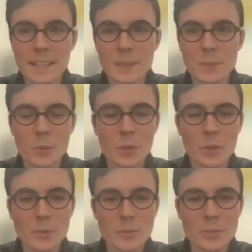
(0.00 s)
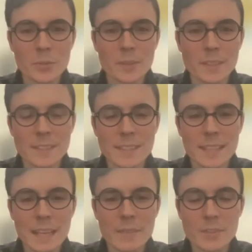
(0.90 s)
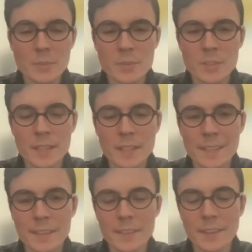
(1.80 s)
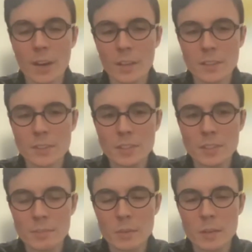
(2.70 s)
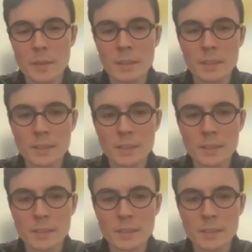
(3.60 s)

then we'll go to Davis. You studied theology, from what I'm hearing.